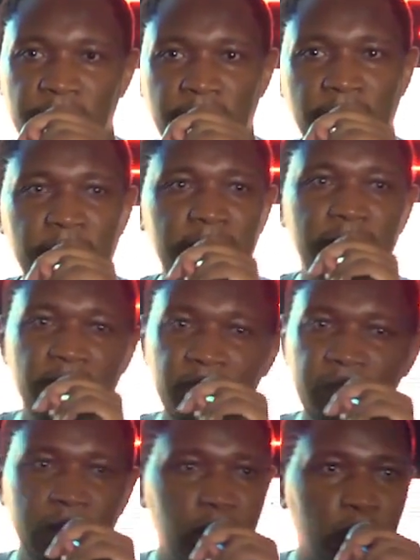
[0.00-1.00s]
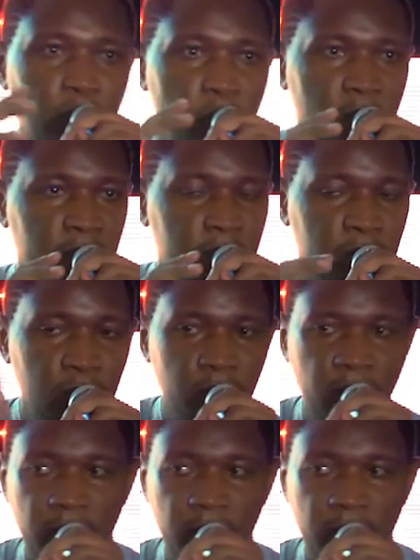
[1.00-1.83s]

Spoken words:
other services to connect to.